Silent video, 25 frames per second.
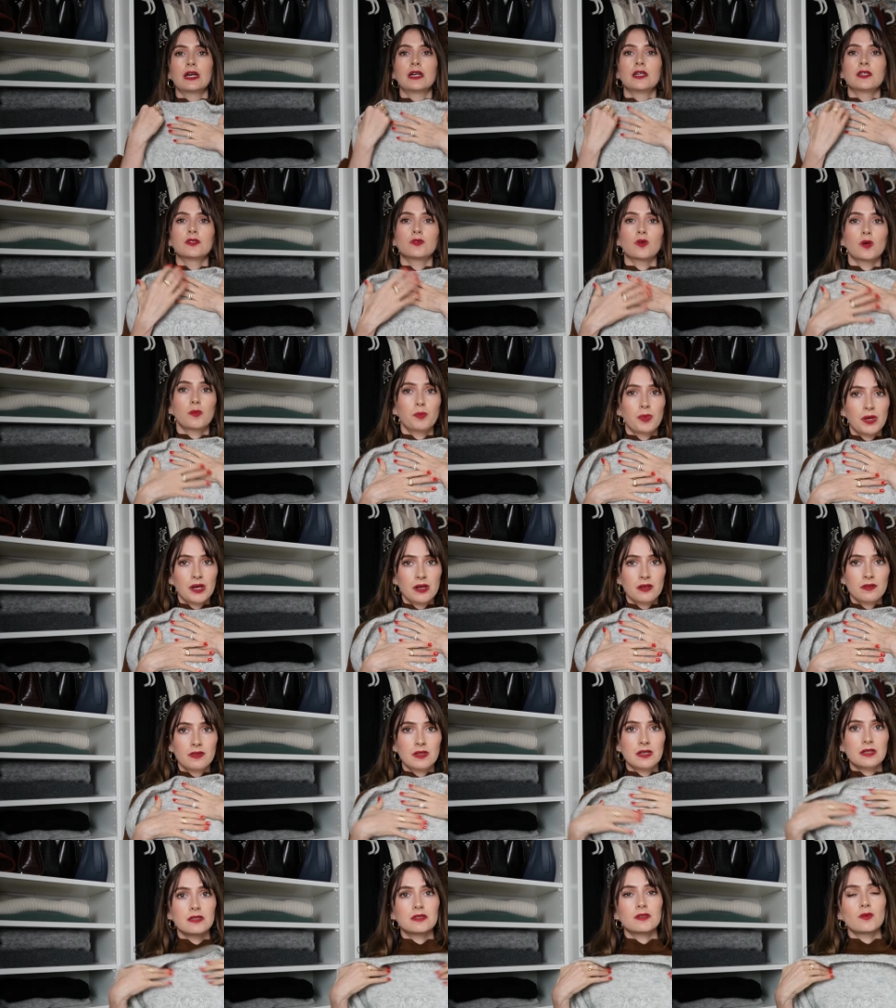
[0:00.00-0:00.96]
So I paired
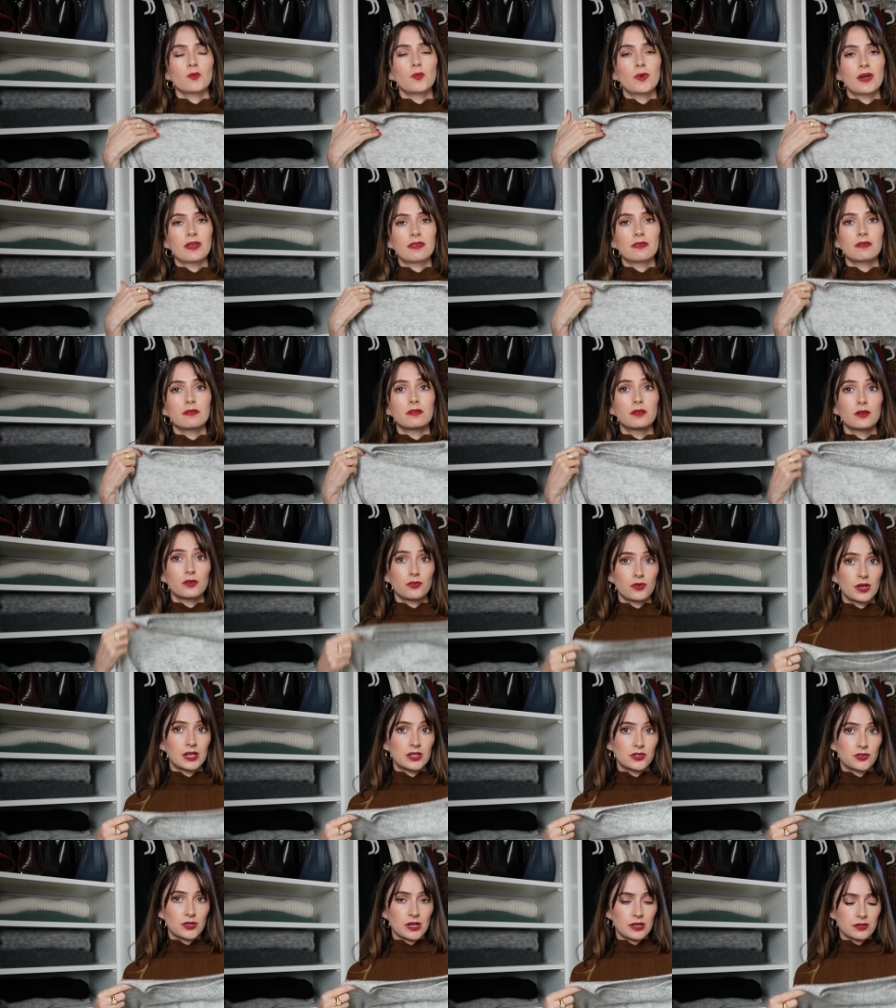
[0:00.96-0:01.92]
this with the
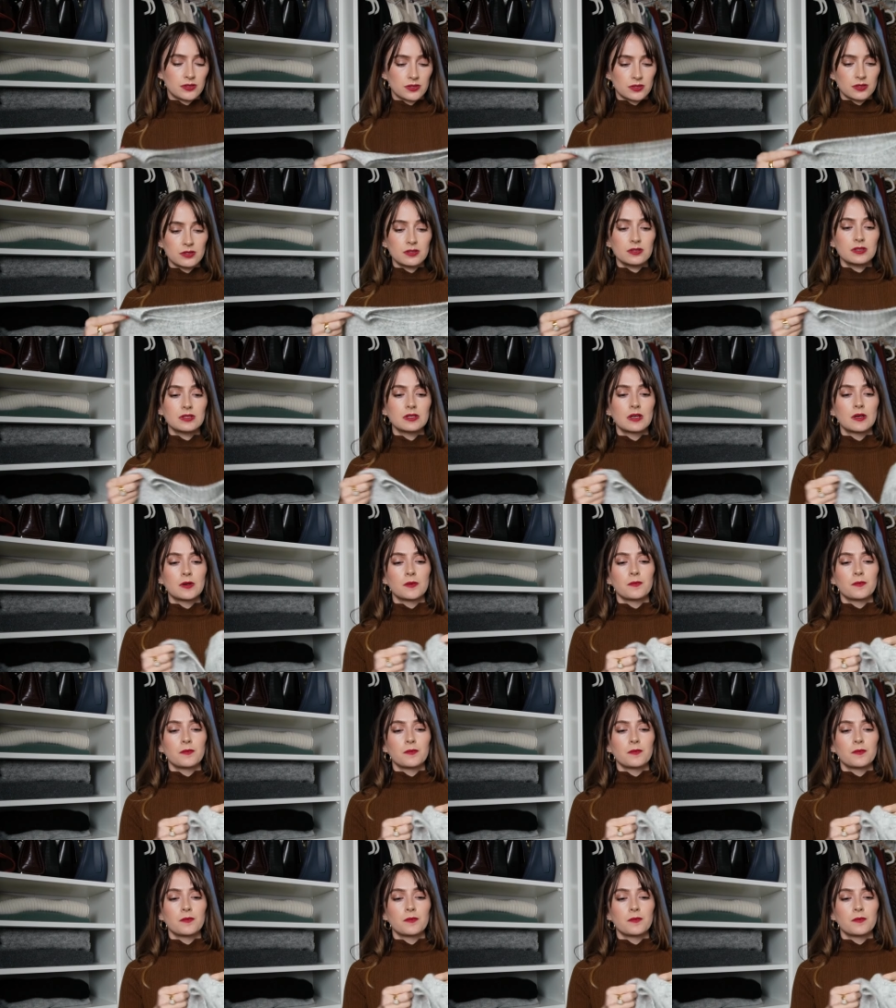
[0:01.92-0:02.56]
grey trousers,